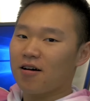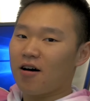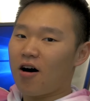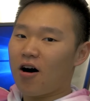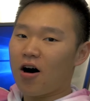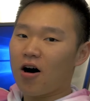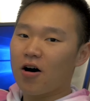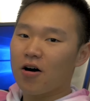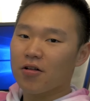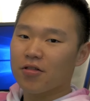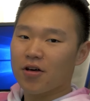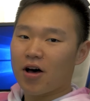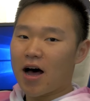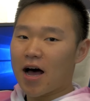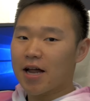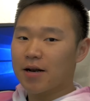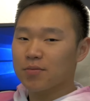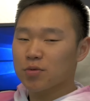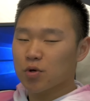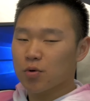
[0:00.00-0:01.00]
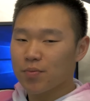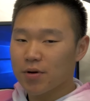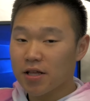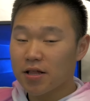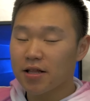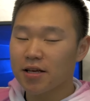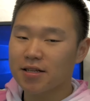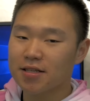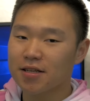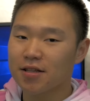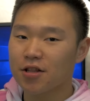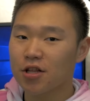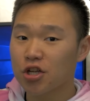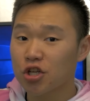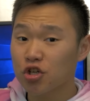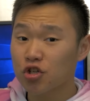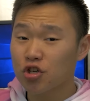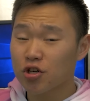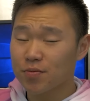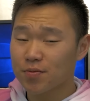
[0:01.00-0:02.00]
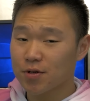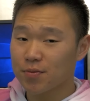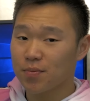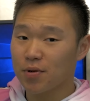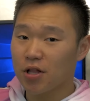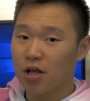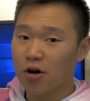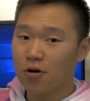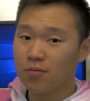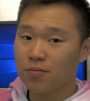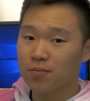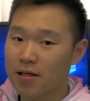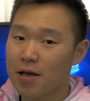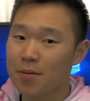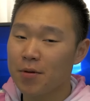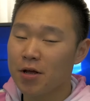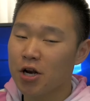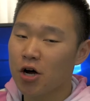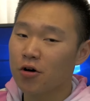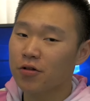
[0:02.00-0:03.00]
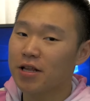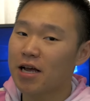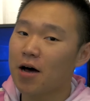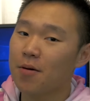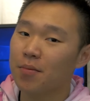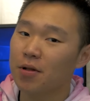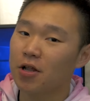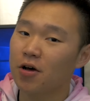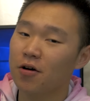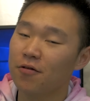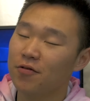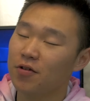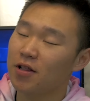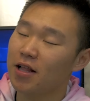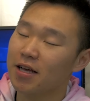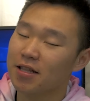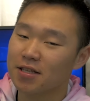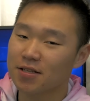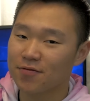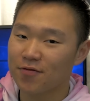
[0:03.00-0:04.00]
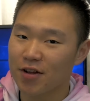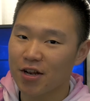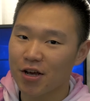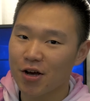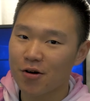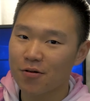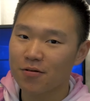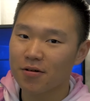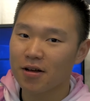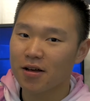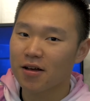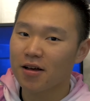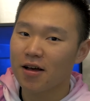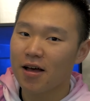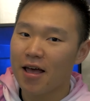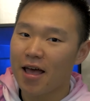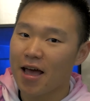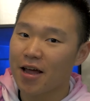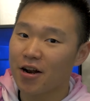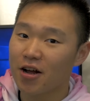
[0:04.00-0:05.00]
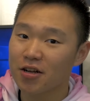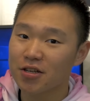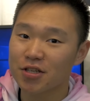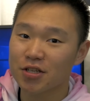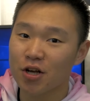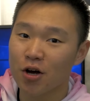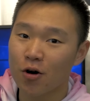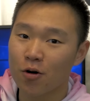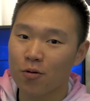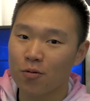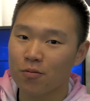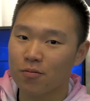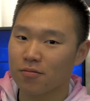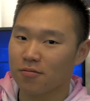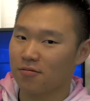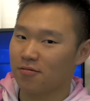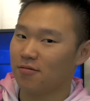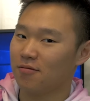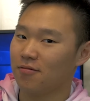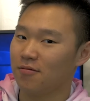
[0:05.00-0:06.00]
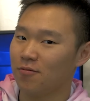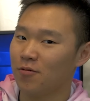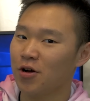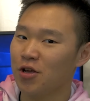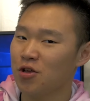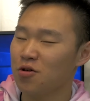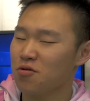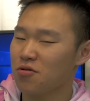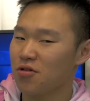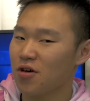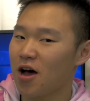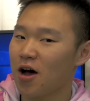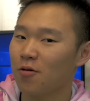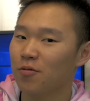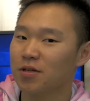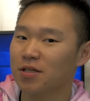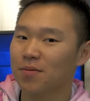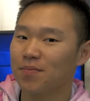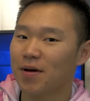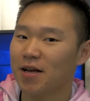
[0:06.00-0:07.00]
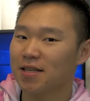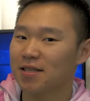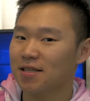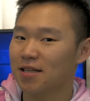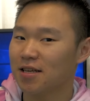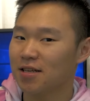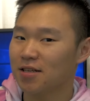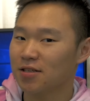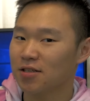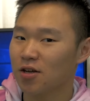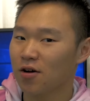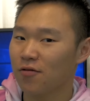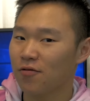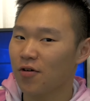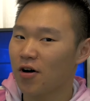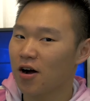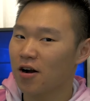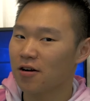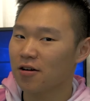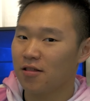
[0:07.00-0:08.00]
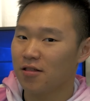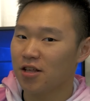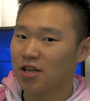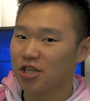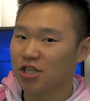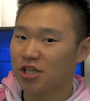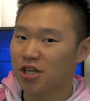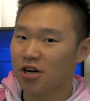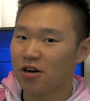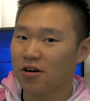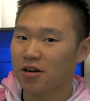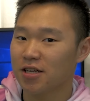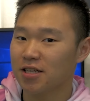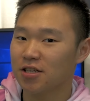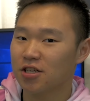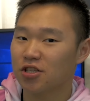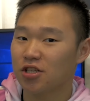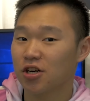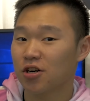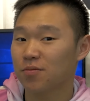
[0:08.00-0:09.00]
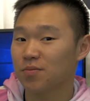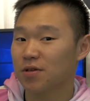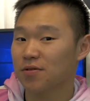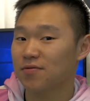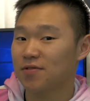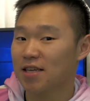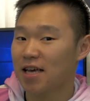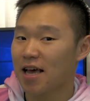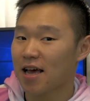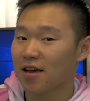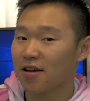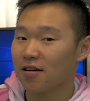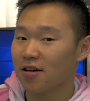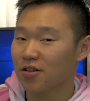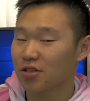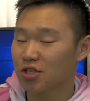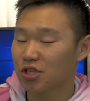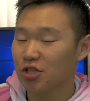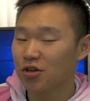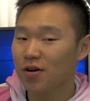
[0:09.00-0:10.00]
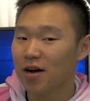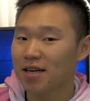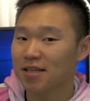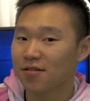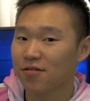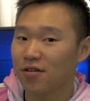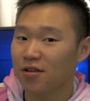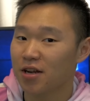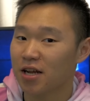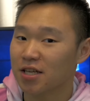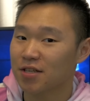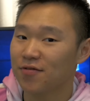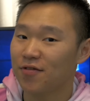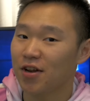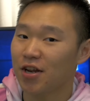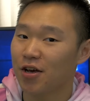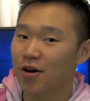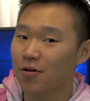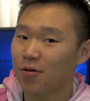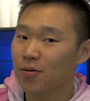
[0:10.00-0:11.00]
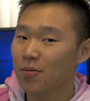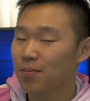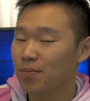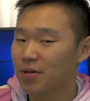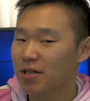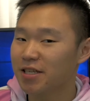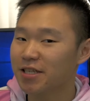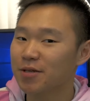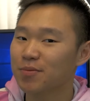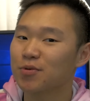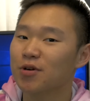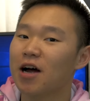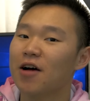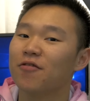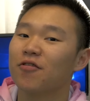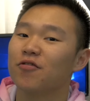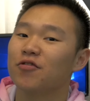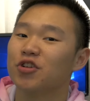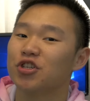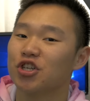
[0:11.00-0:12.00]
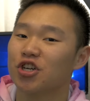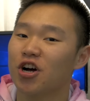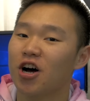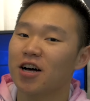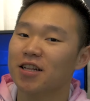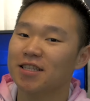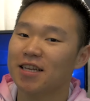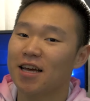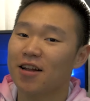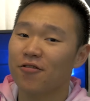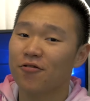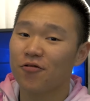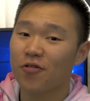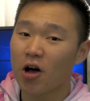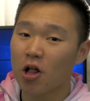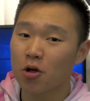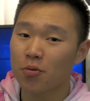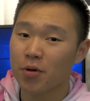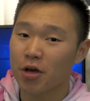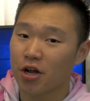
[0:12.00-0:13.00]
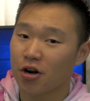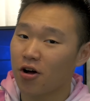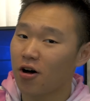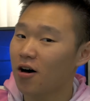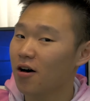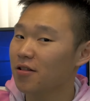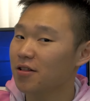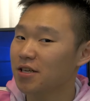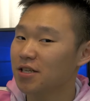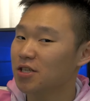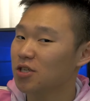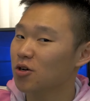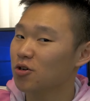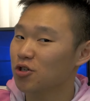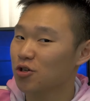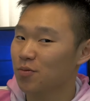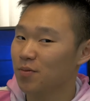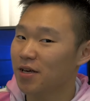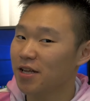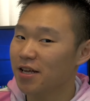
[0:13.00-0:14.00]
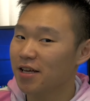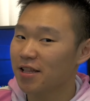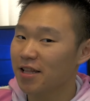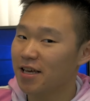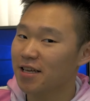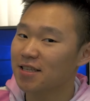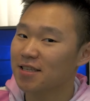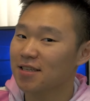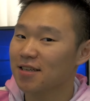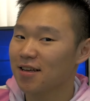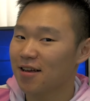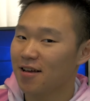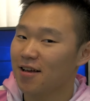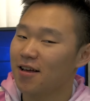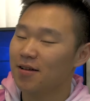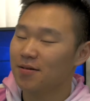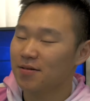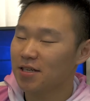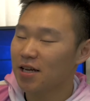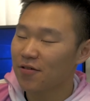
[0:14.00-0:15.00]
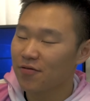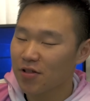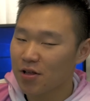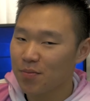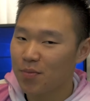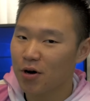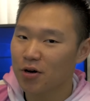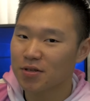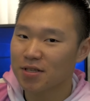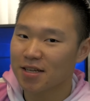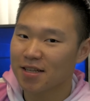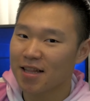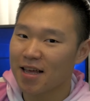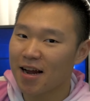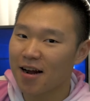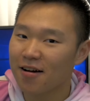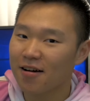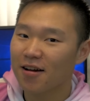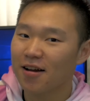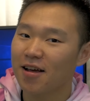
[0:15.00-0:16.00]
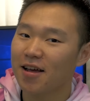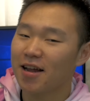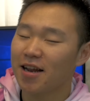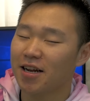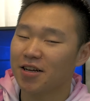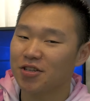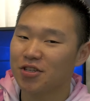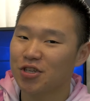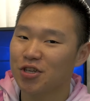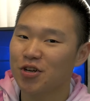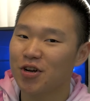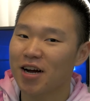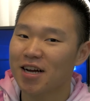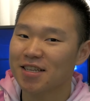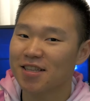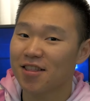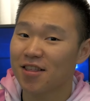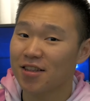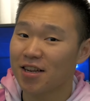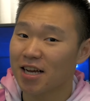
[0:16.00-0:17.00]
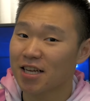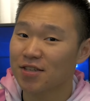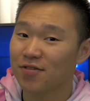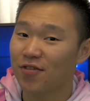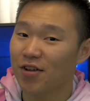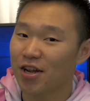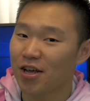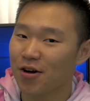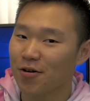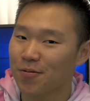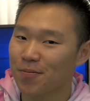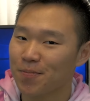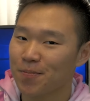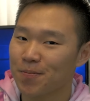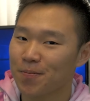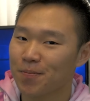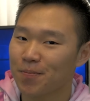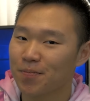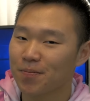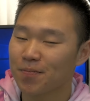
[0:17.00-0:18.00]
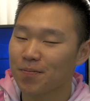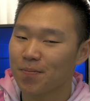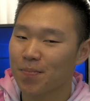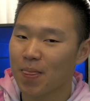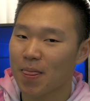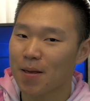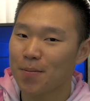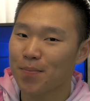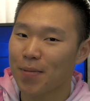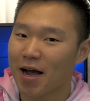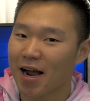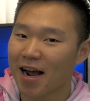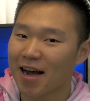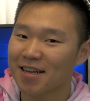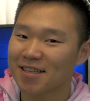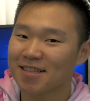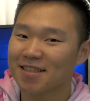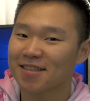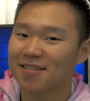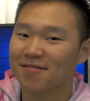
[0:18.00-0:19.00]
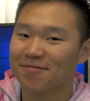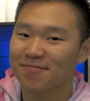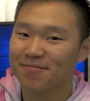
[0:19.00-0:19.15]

All the items will be linked in the description below. Let me know down below if you like this video, and also what you thought was the best thing so far this year in terms of tech. I'll see you guys in the next video. Please subscribe for future content. Follow me on all these social media links. Definitely posting there. And I'll see you guys in the next video. Bye, guys.